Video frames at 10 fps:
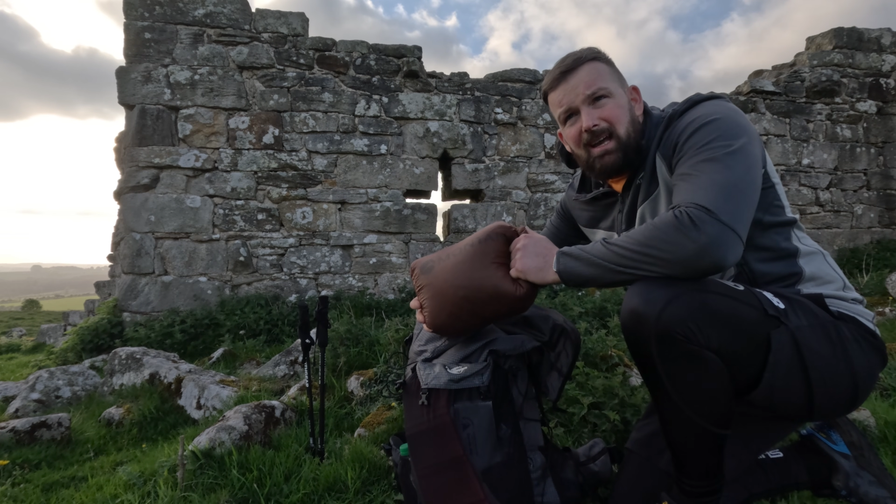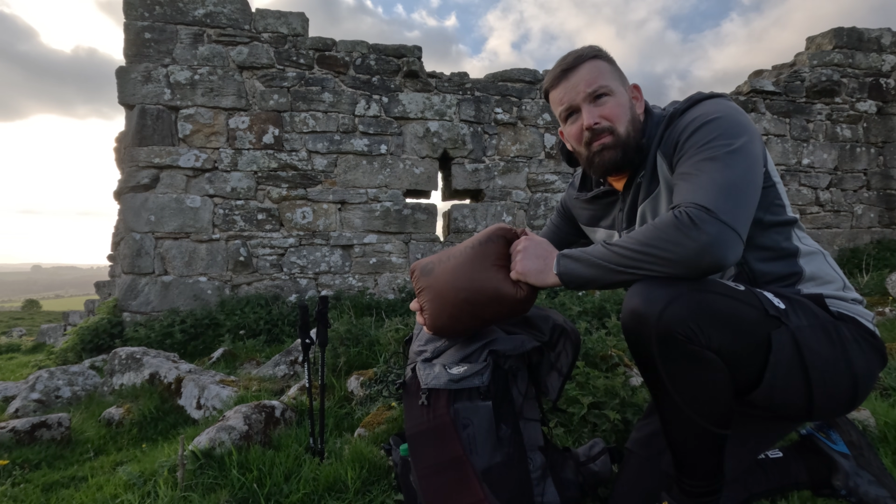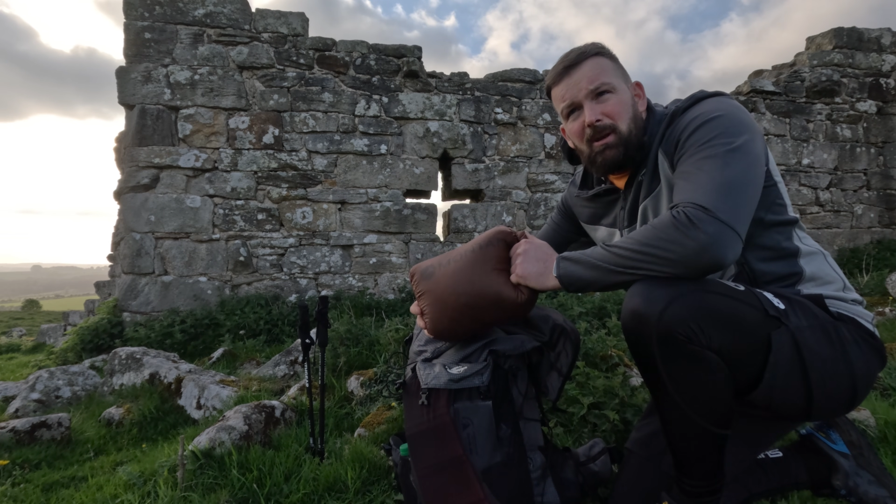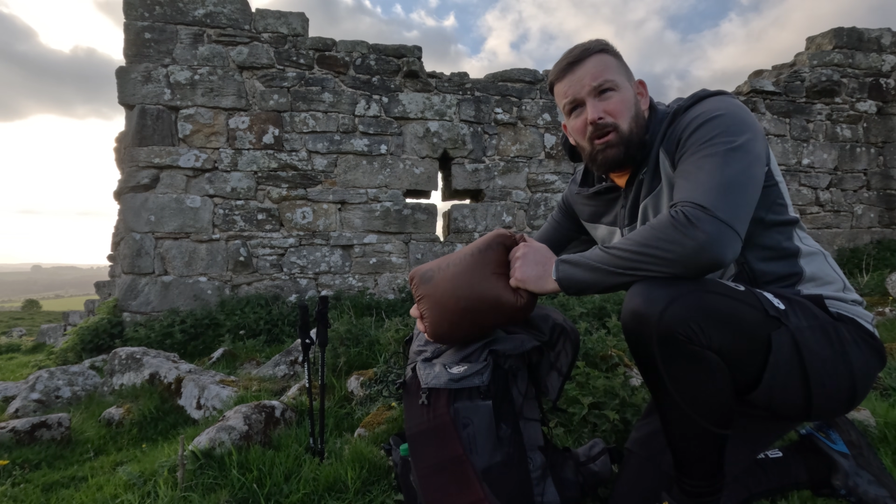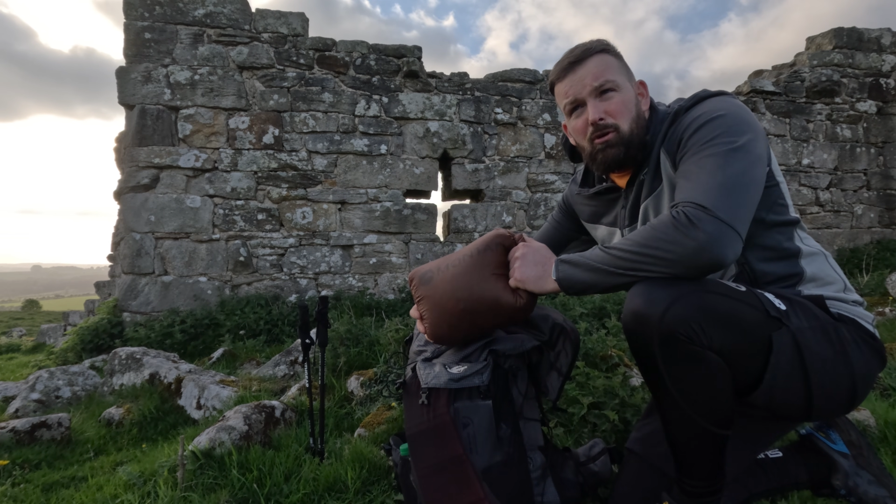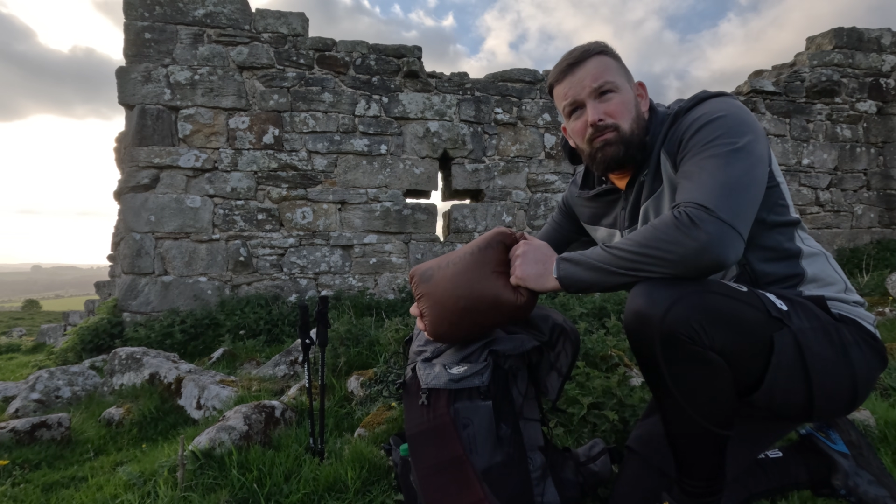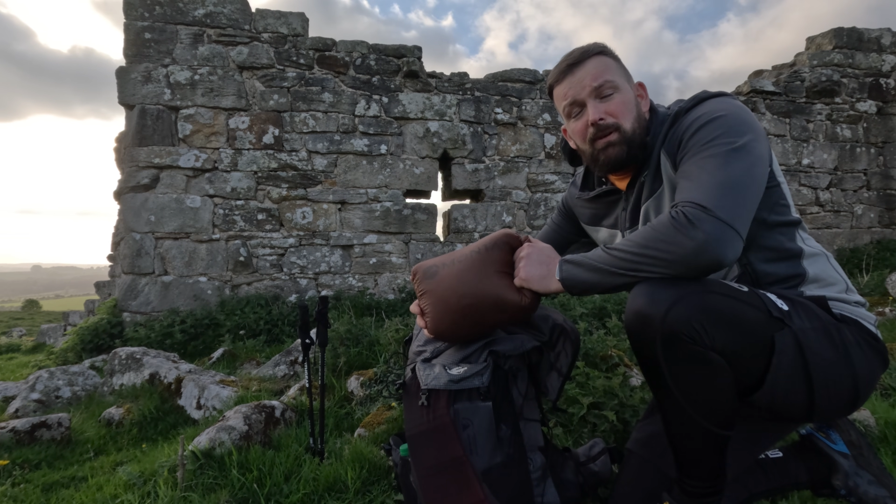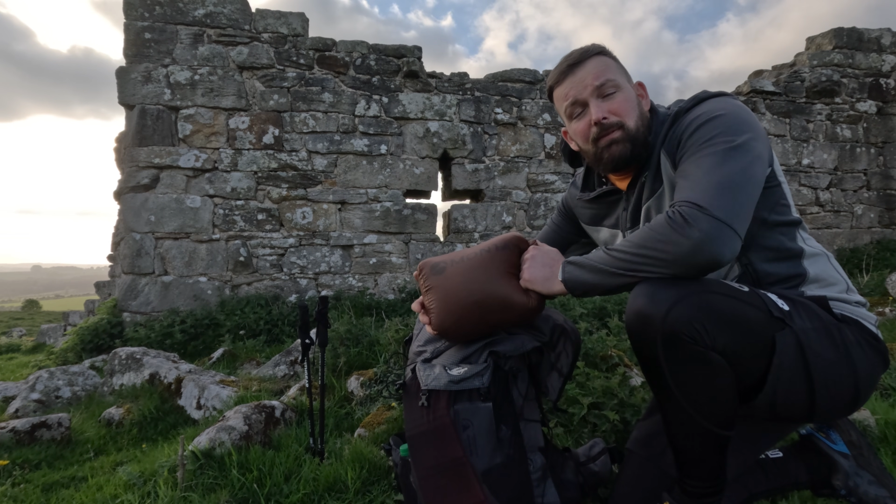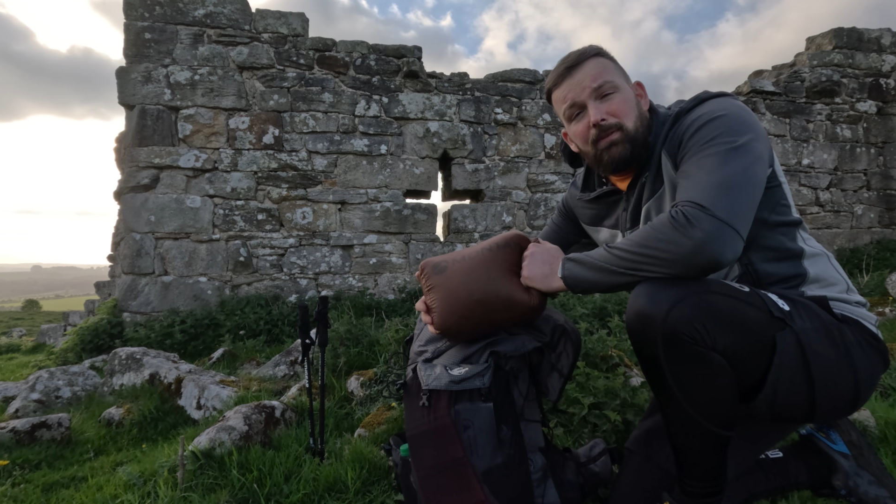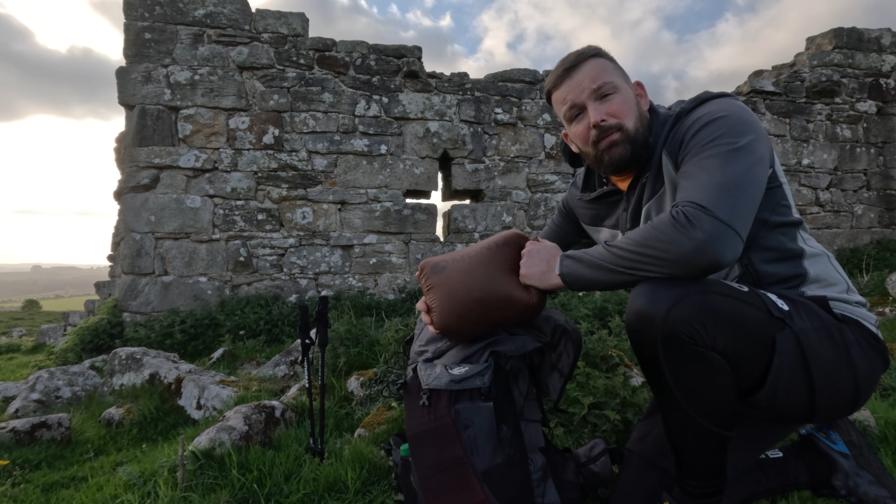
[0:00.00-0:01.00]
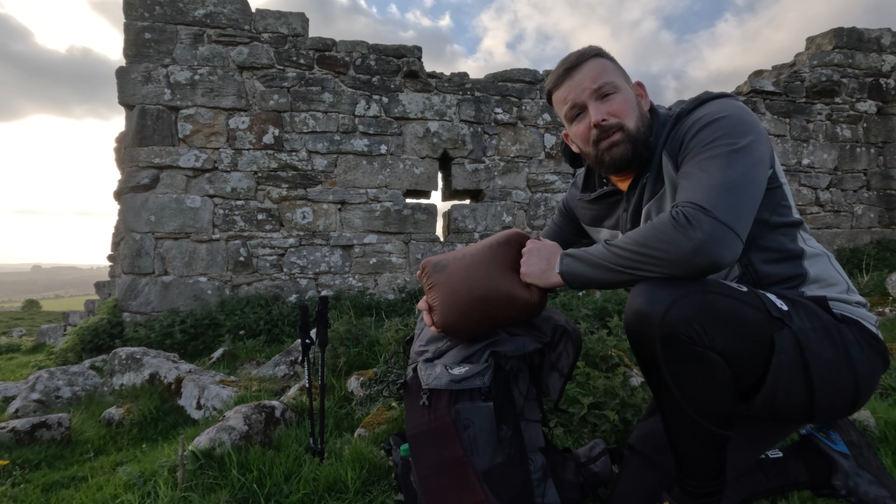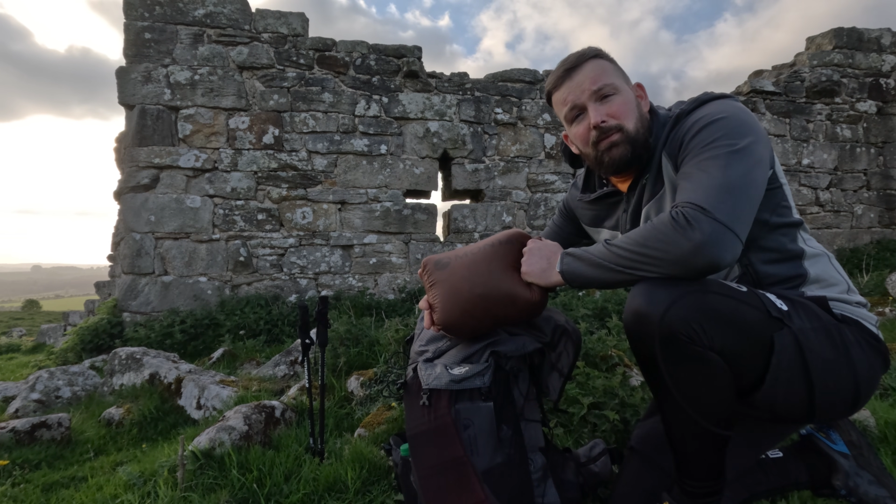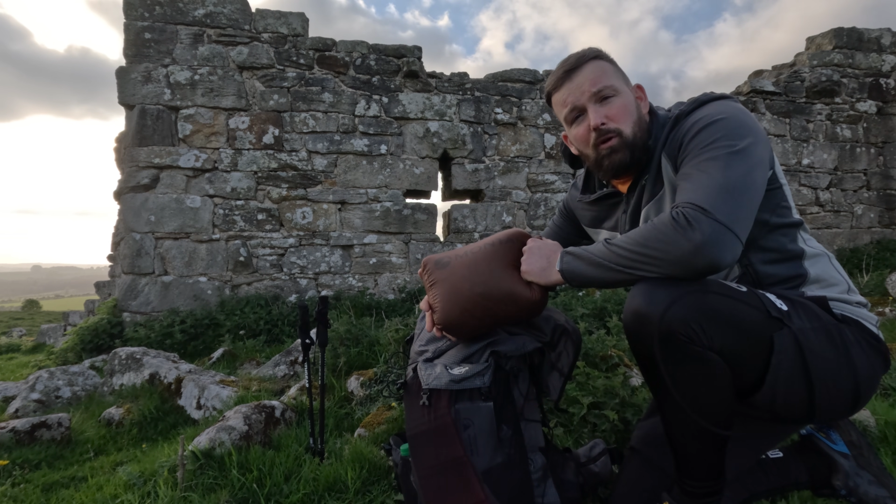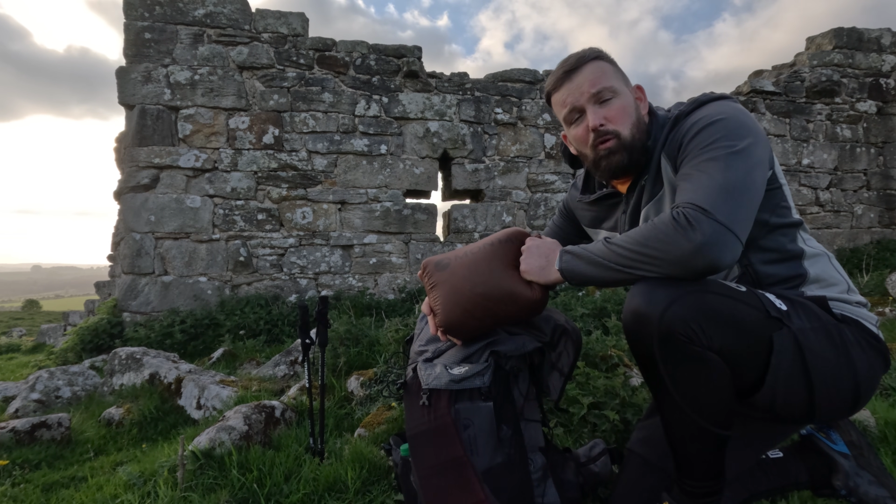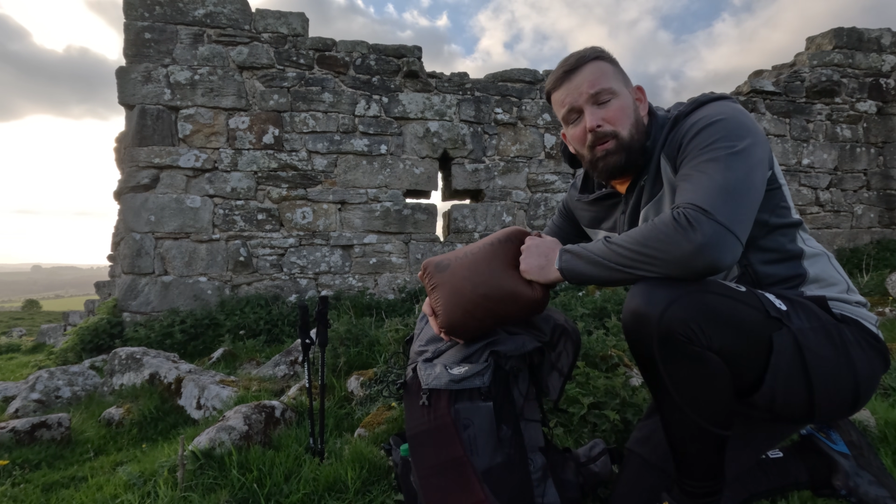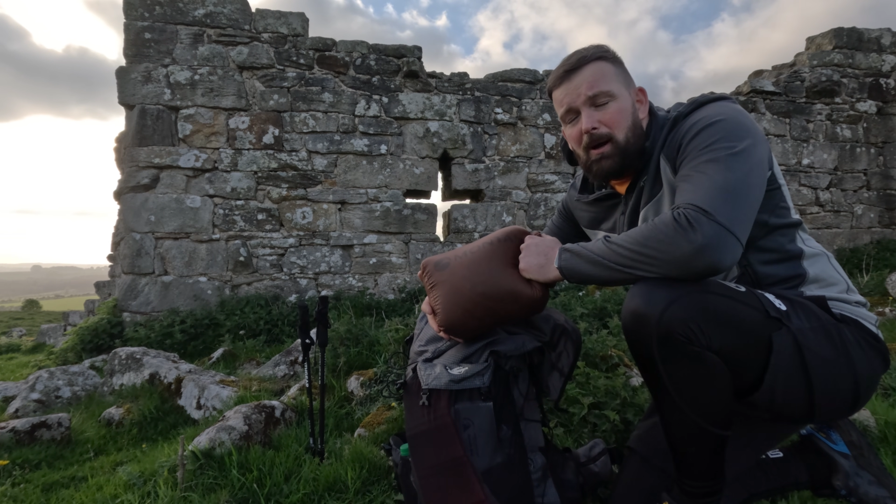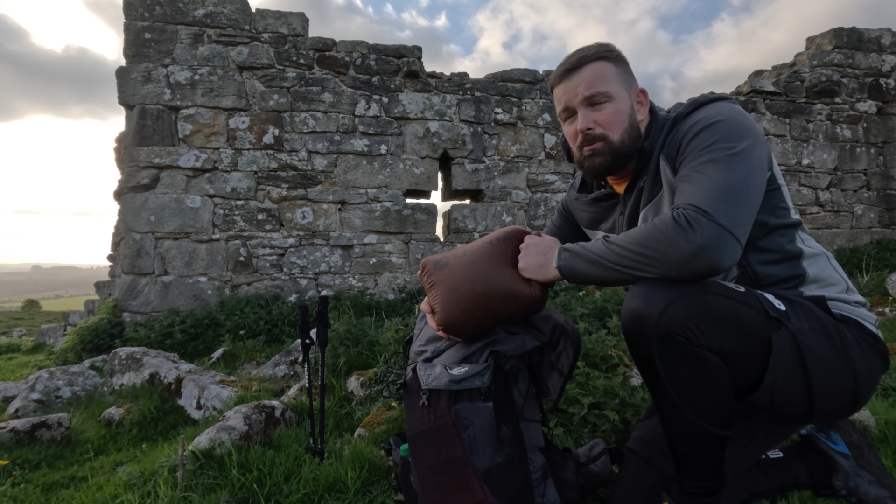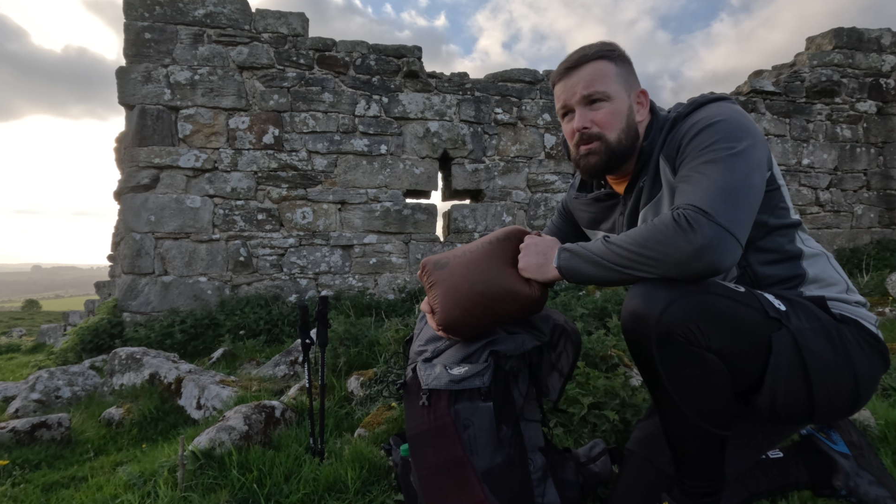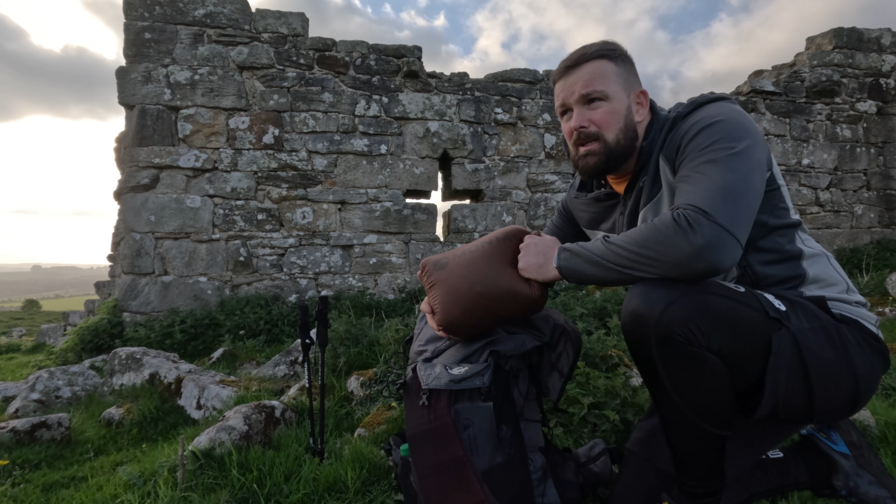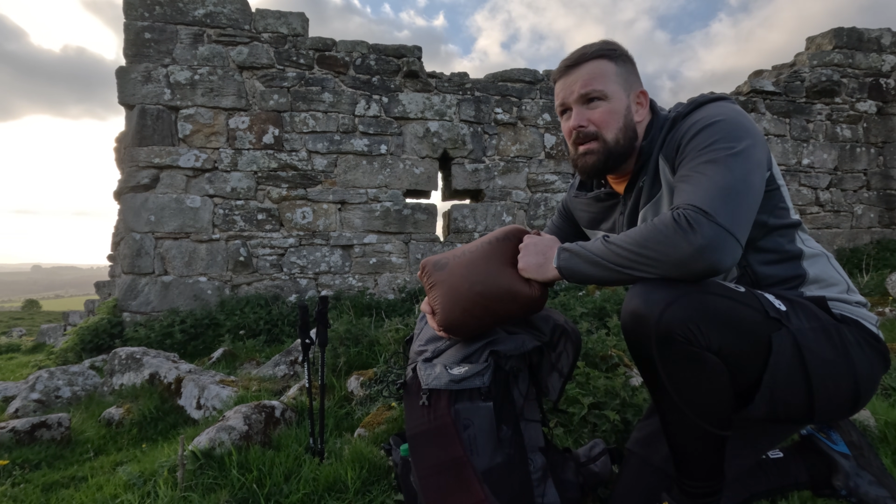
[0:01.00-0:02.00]
I paid
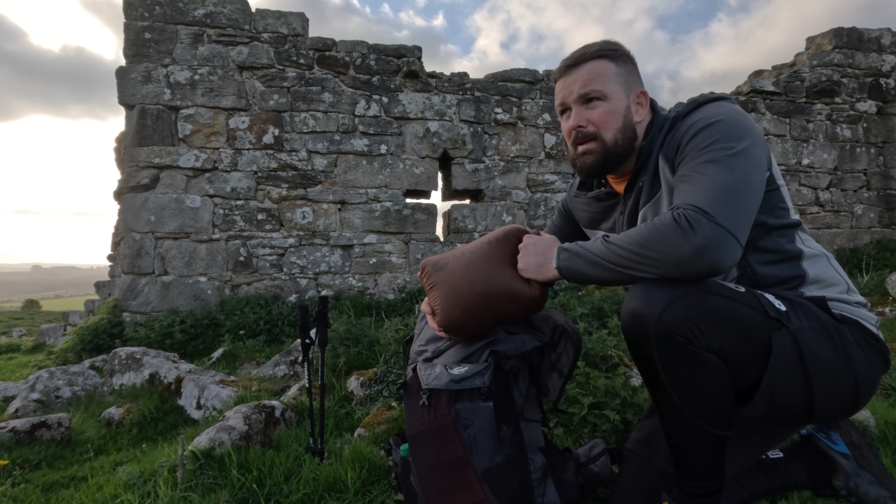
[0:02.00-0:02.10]
£154.